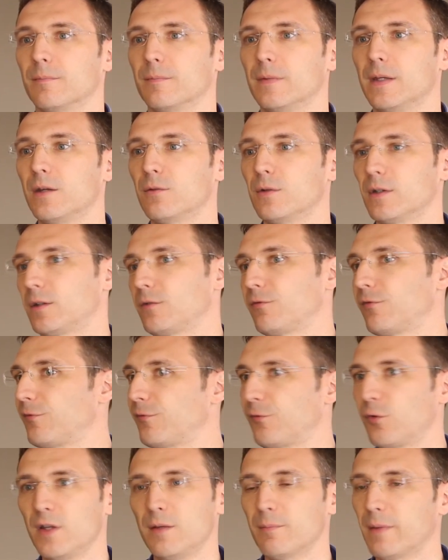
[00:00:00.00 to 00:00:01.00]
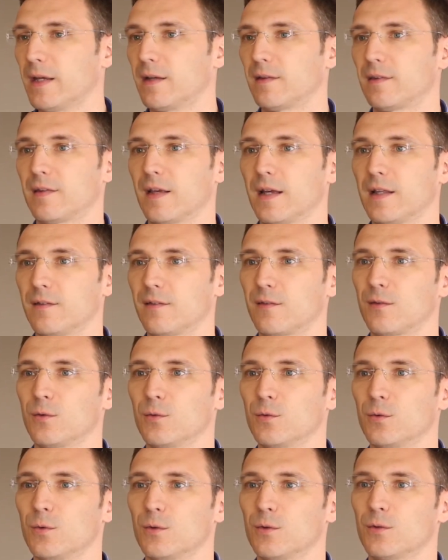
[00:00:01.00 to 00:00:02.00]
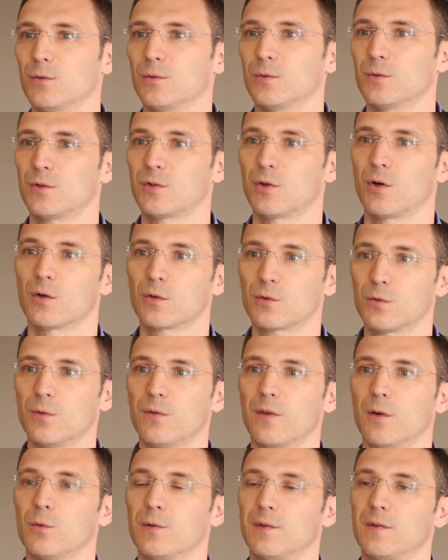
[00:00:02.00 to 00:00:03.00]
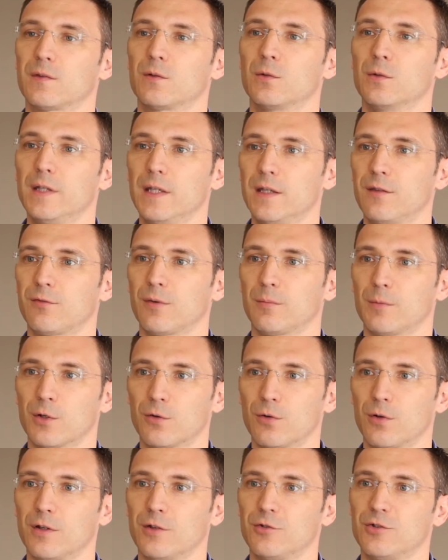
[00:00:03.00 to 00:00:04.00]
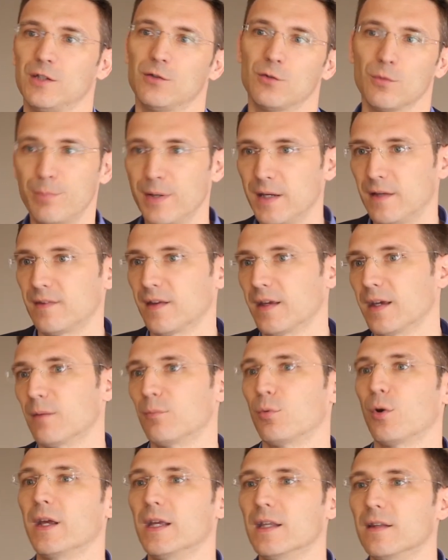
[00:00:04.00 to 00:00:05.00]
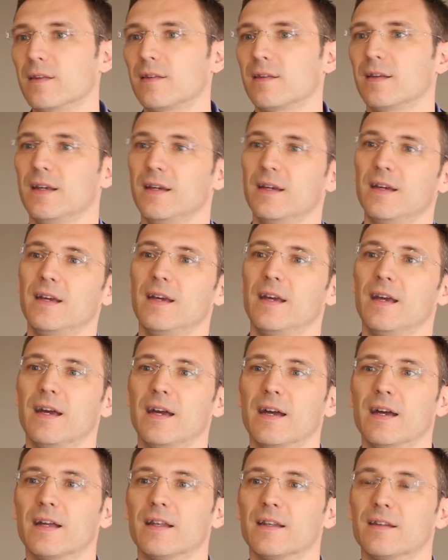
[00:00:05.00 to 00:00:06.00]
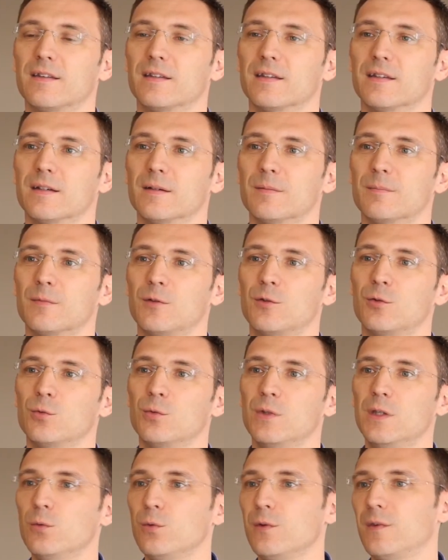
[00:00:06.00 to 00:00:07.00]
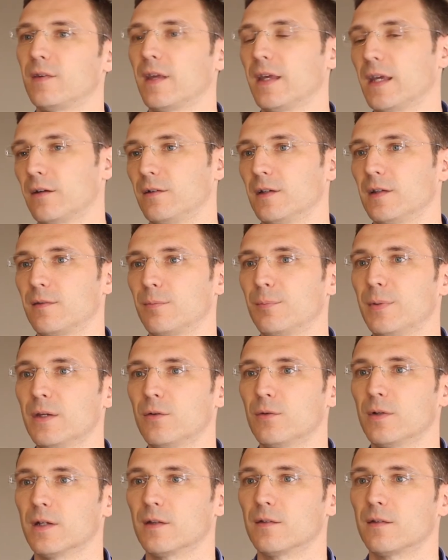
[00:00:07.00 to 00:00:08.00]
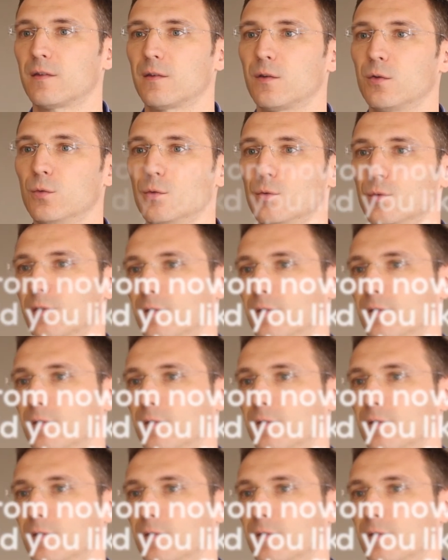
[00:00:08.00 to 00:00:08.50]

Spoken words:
here it fully makes sense to talk to those colleagues from oncology, to pick their brains and to use their experience to